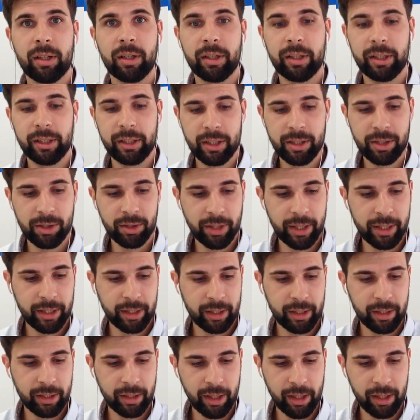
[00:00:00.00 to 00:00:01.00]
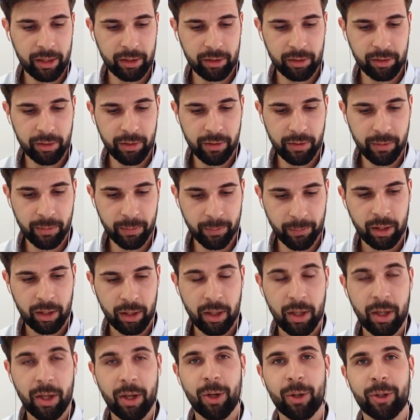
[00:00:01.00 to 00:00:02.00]
in its ranking algorithm.
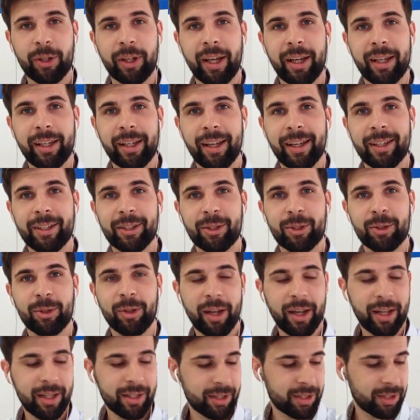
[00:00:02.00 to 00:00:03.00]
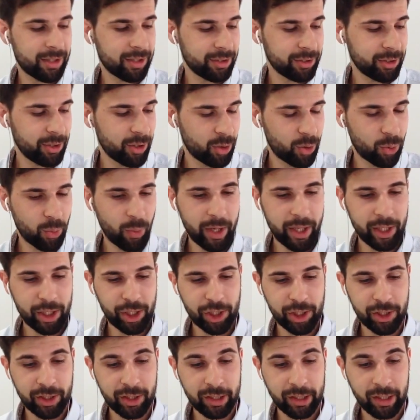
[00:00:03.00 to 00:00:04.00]
Okay, and to answer your
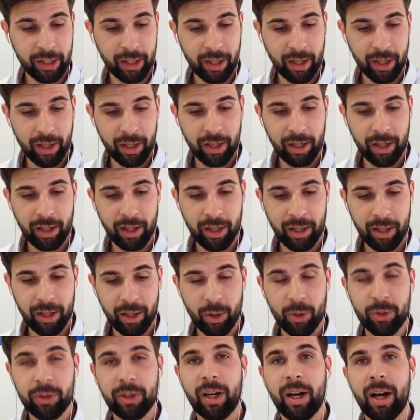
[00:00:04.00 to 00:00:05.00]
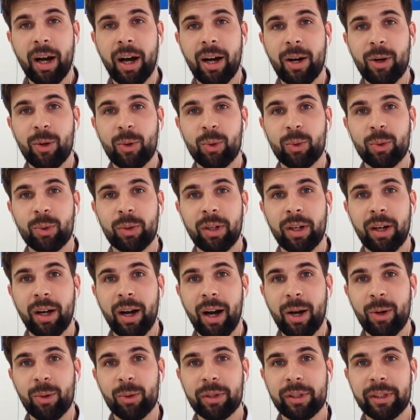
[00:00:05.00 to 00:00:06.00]
question on how
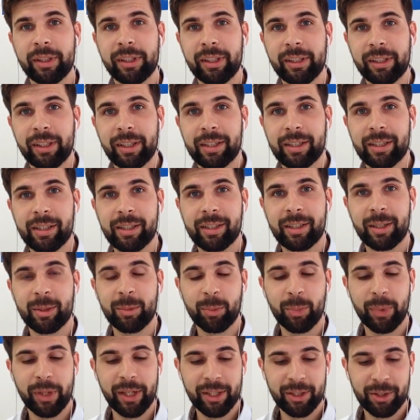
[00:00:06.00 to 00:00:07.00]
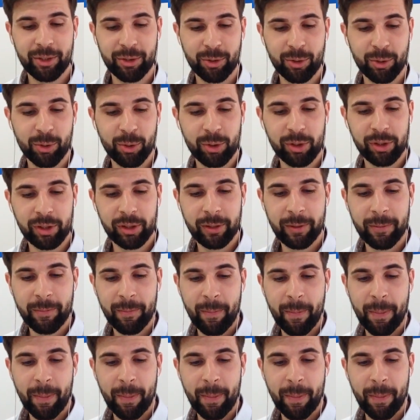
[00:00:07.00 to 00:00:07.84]
our index is compared to Google,